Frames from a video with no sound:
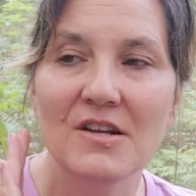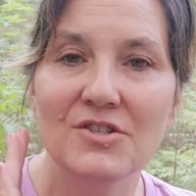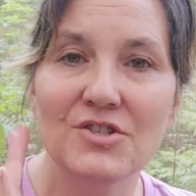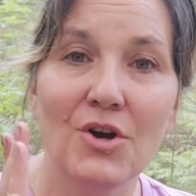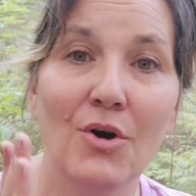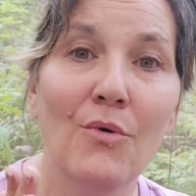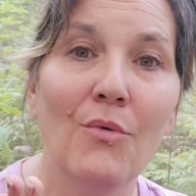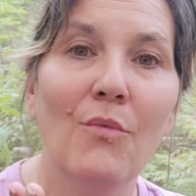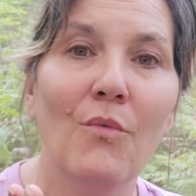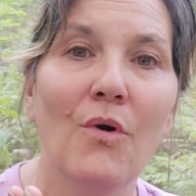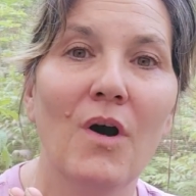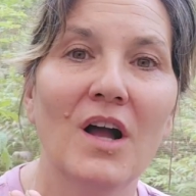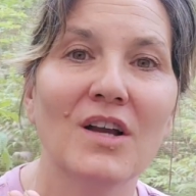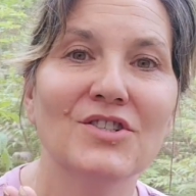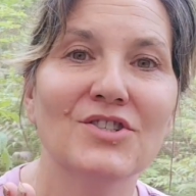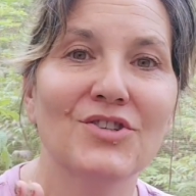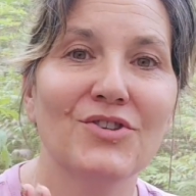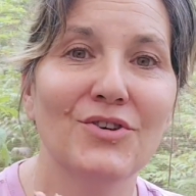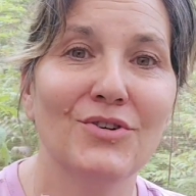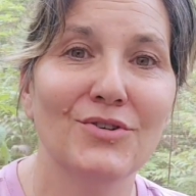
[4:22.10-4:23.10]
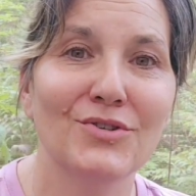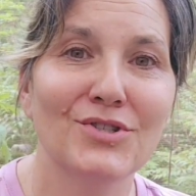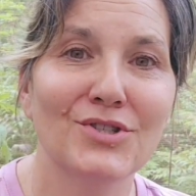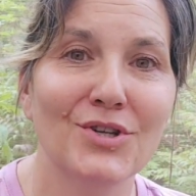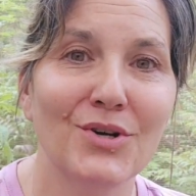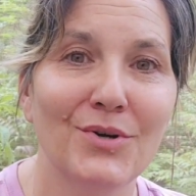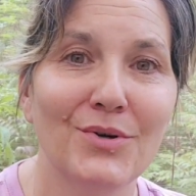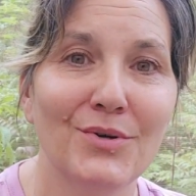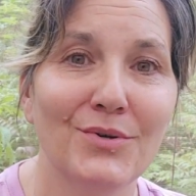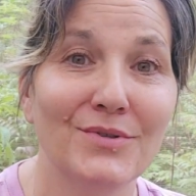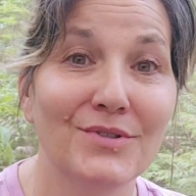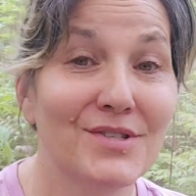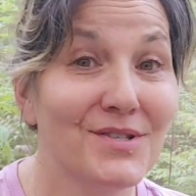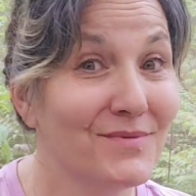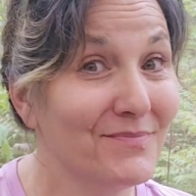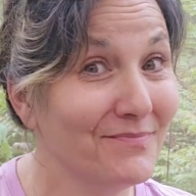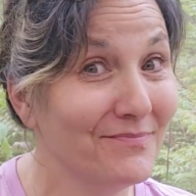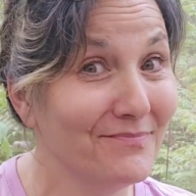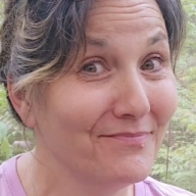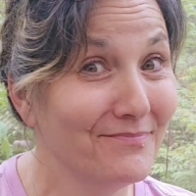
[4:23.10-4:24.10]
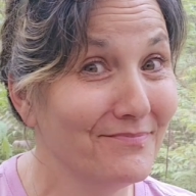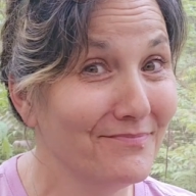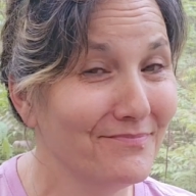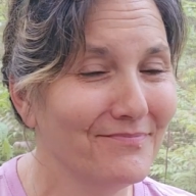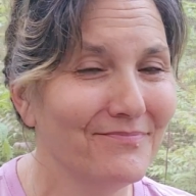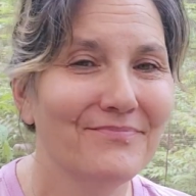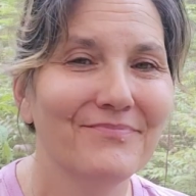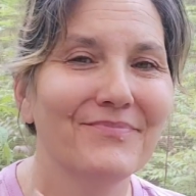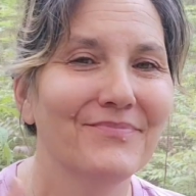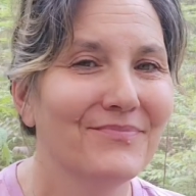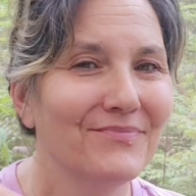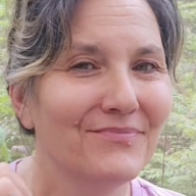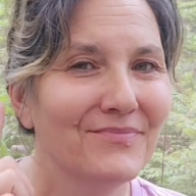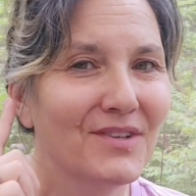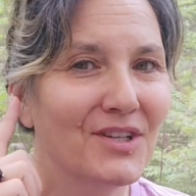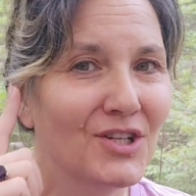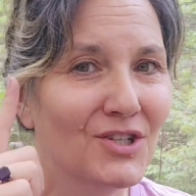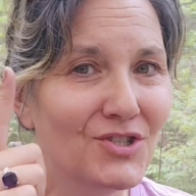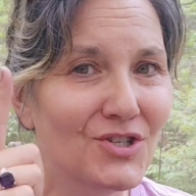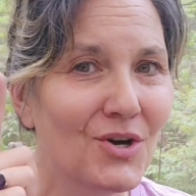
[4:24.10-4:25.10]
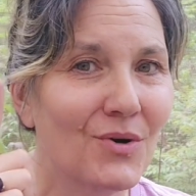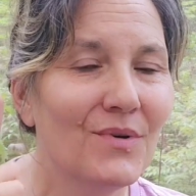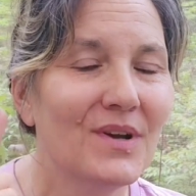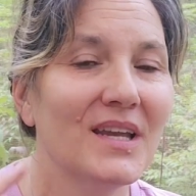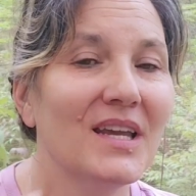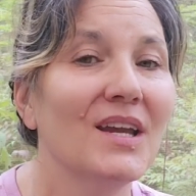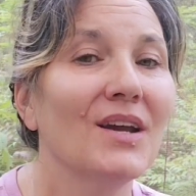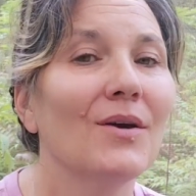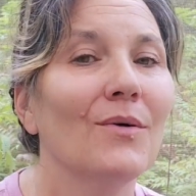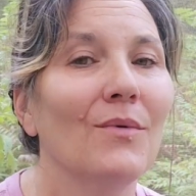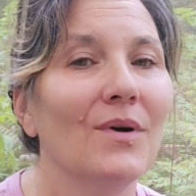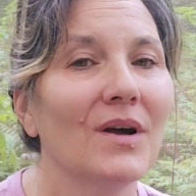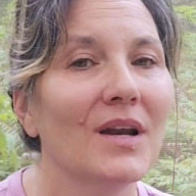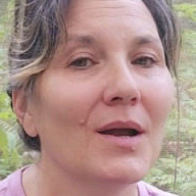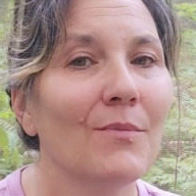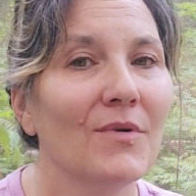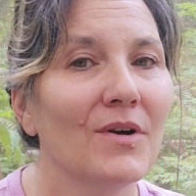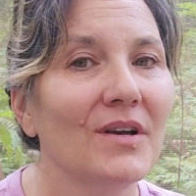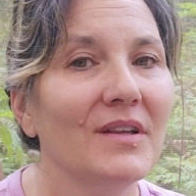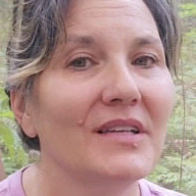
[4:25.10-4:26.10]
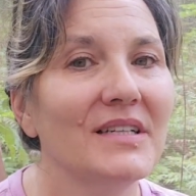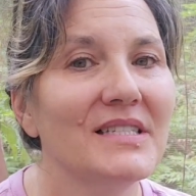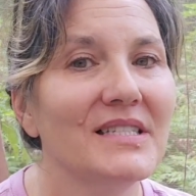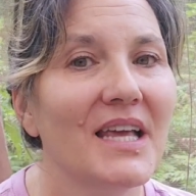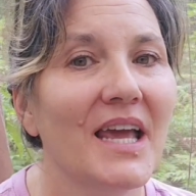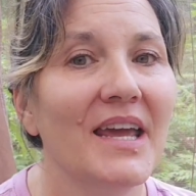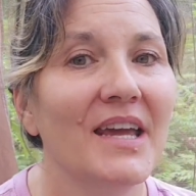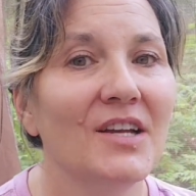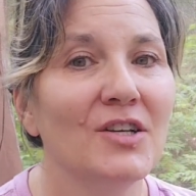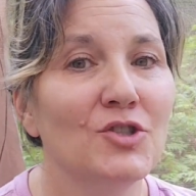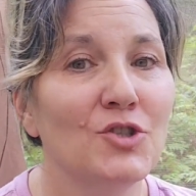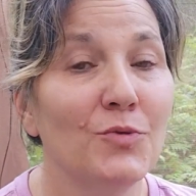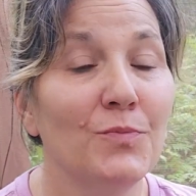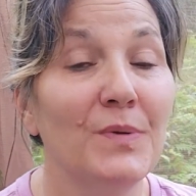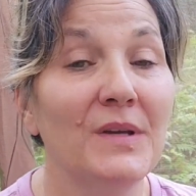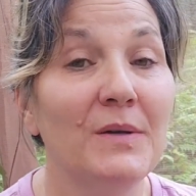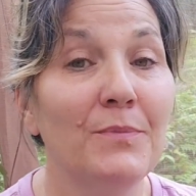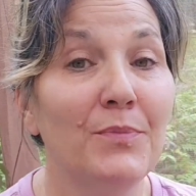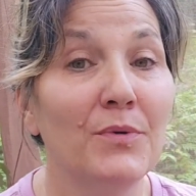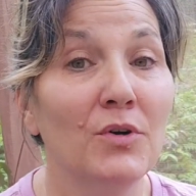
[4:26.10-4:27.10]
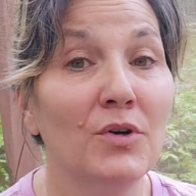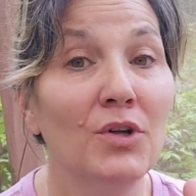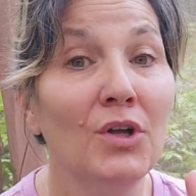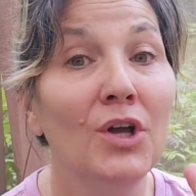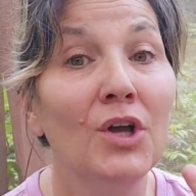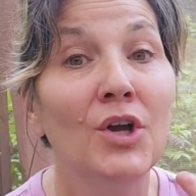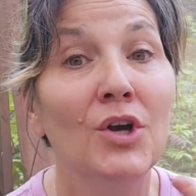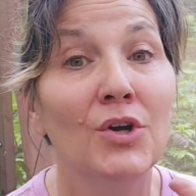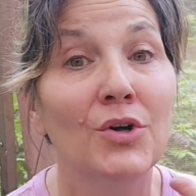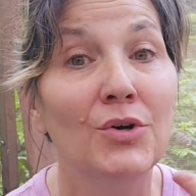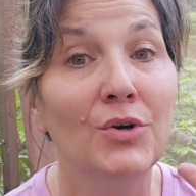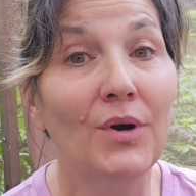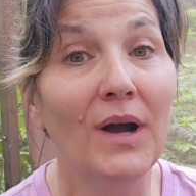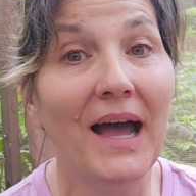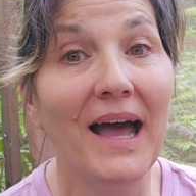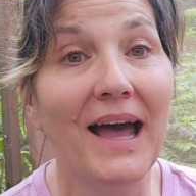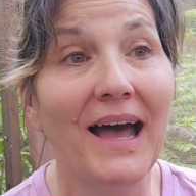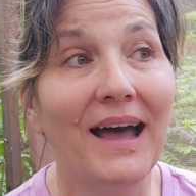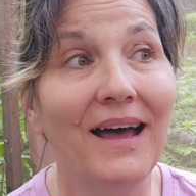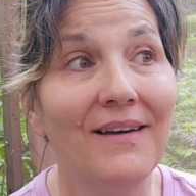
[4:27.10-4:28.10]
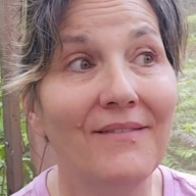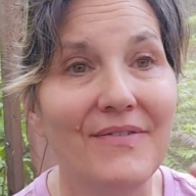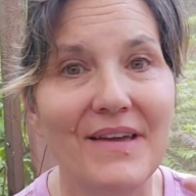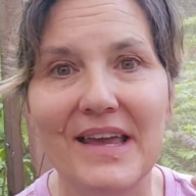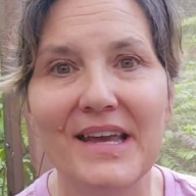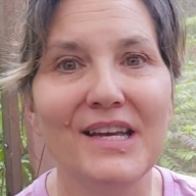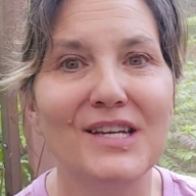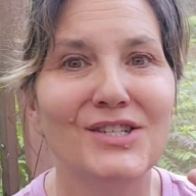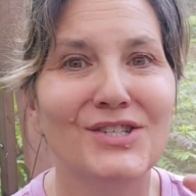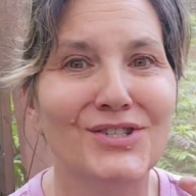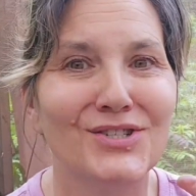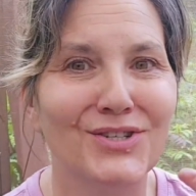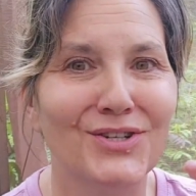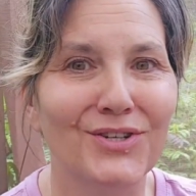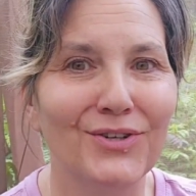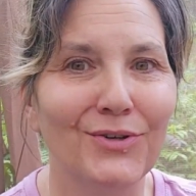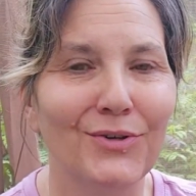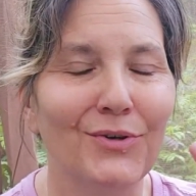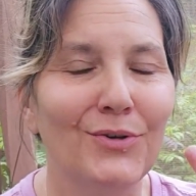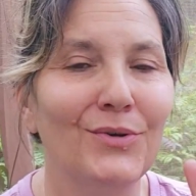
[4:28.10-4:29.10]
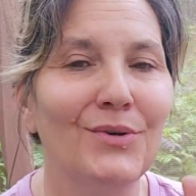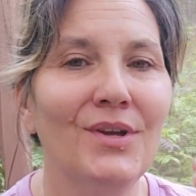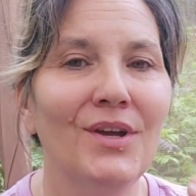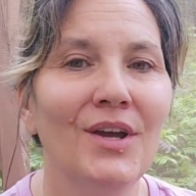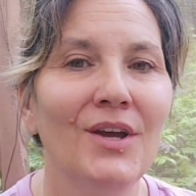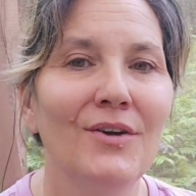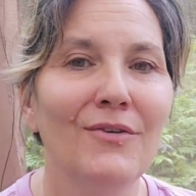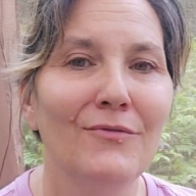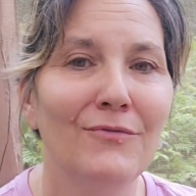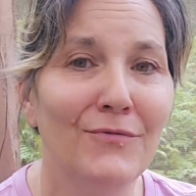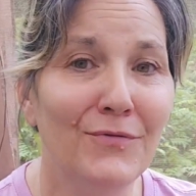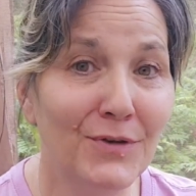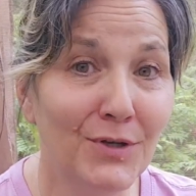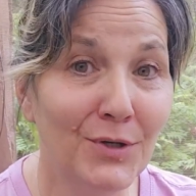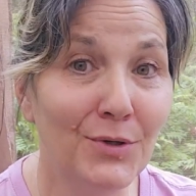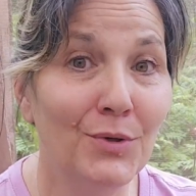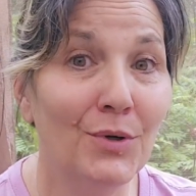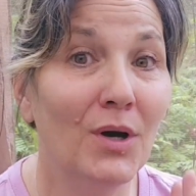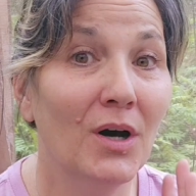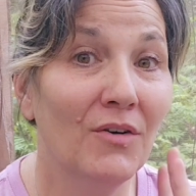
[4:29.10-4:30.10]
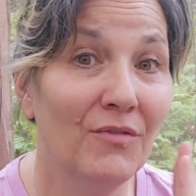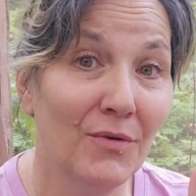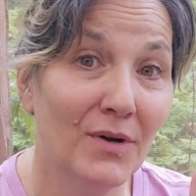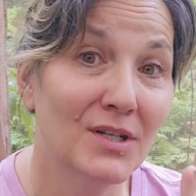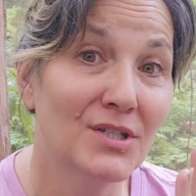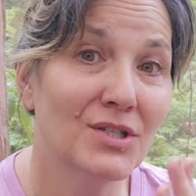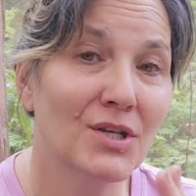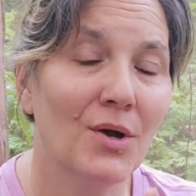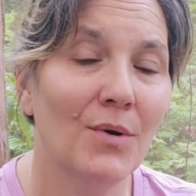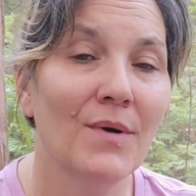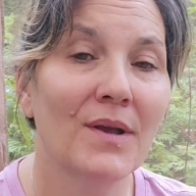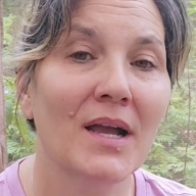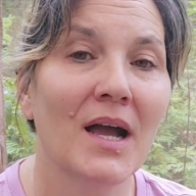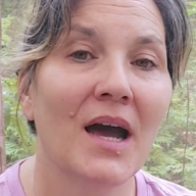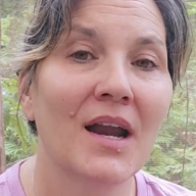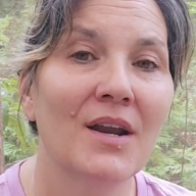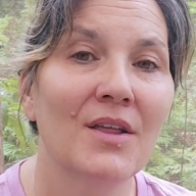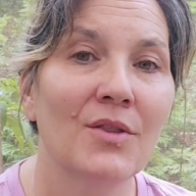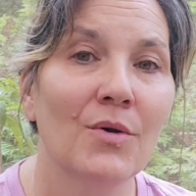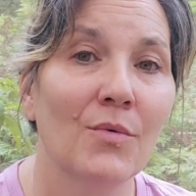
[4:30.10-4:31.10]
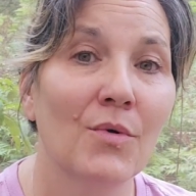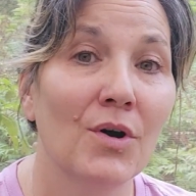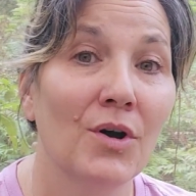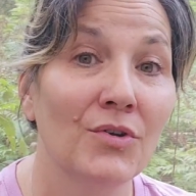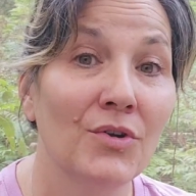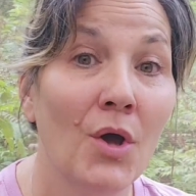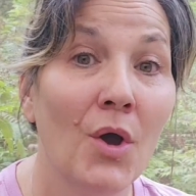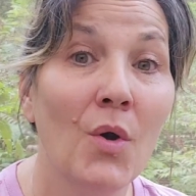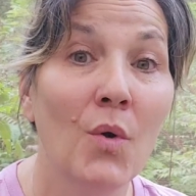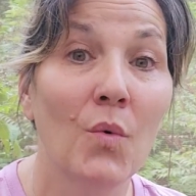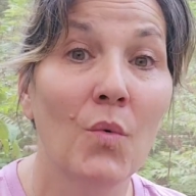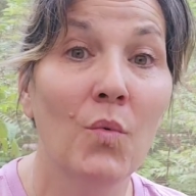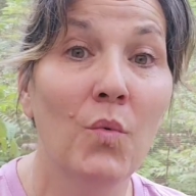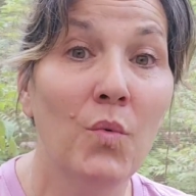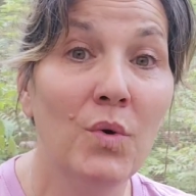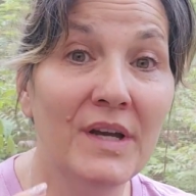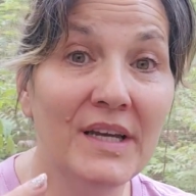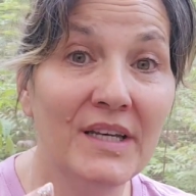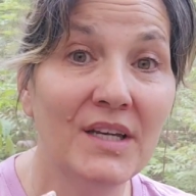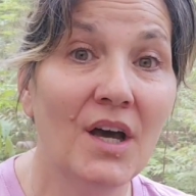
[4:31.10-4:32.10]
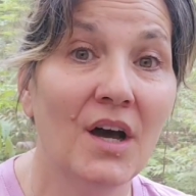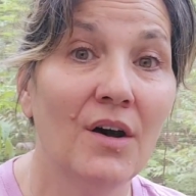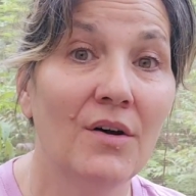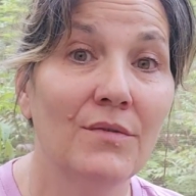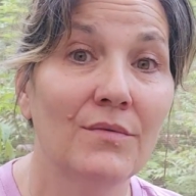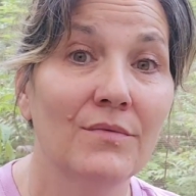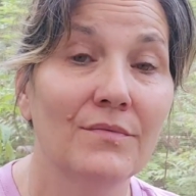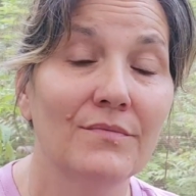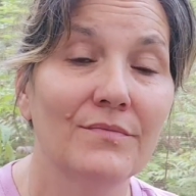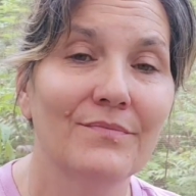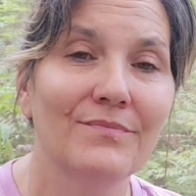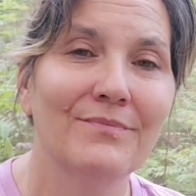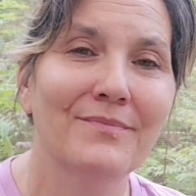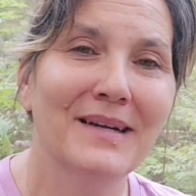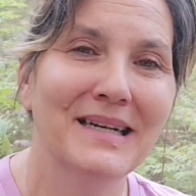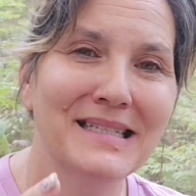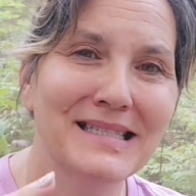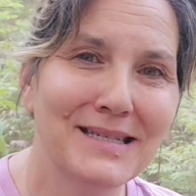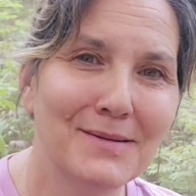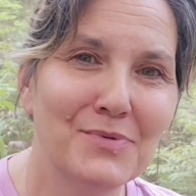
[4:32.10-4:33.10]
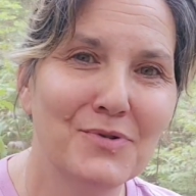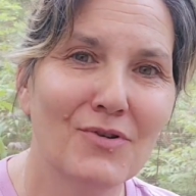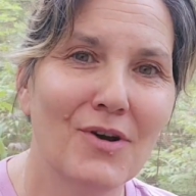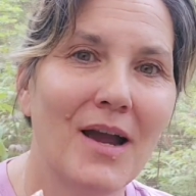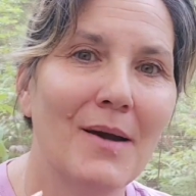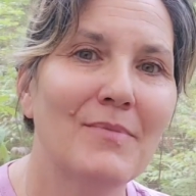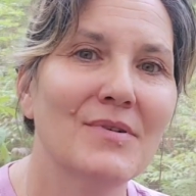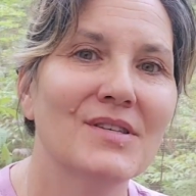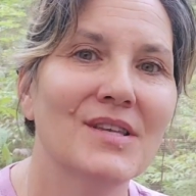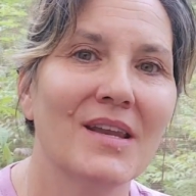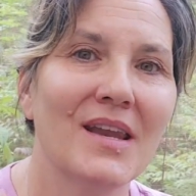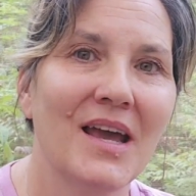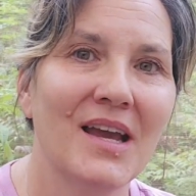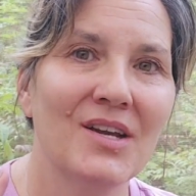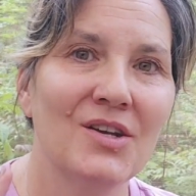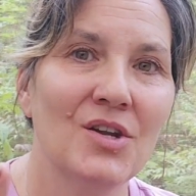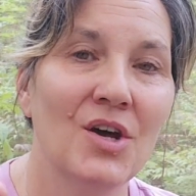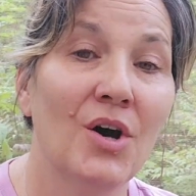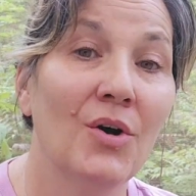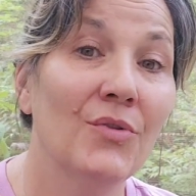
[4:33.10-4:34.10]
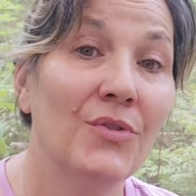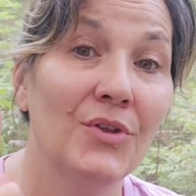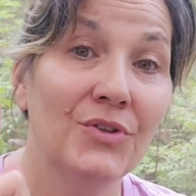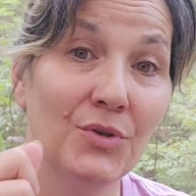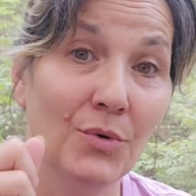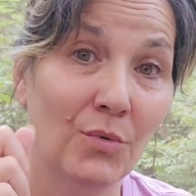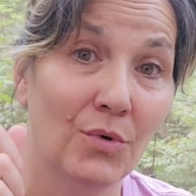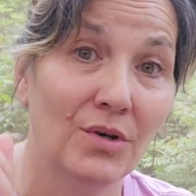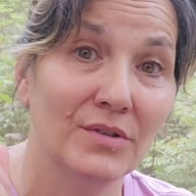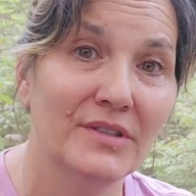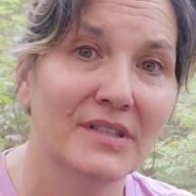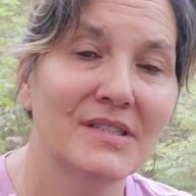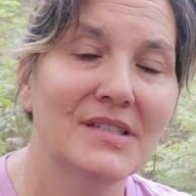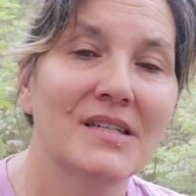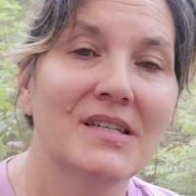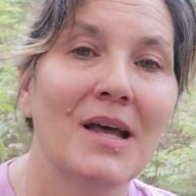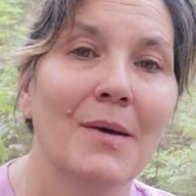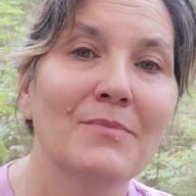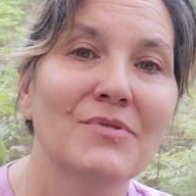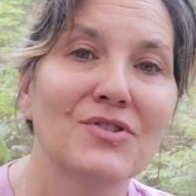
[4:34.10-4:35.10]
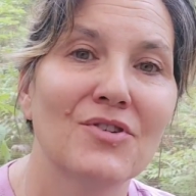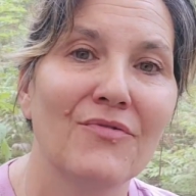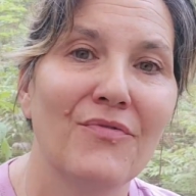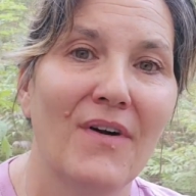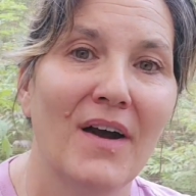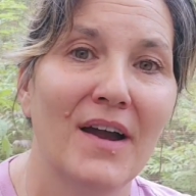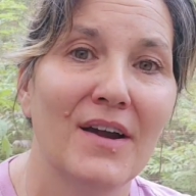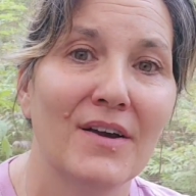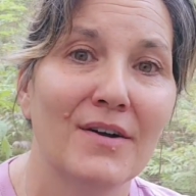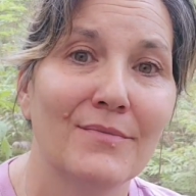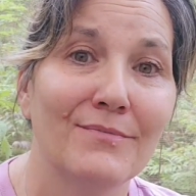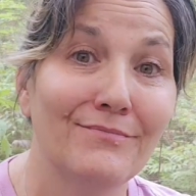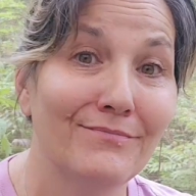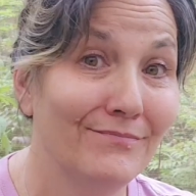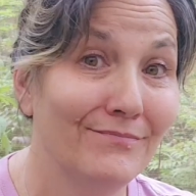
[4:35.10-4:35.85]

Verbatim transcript: don't watch those shows, you don't hear what I'm really saying to people who have a skewed view of what's going on in the world. We know. My subscribers and I know that the world is a dumpster fire.